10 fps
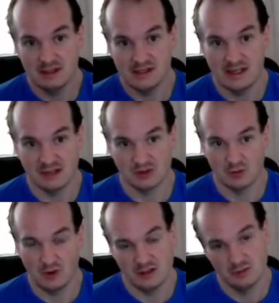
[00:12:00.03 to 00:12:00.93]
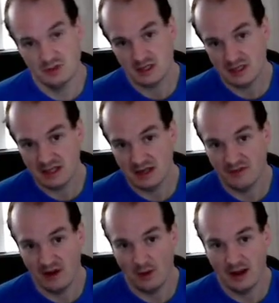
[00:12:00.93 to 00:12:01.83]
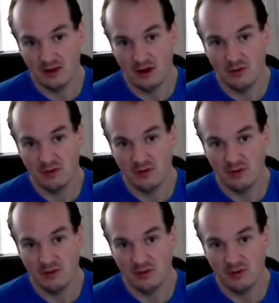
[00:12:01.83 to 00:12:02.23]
And it doesn't quite. We take it down a fair way though.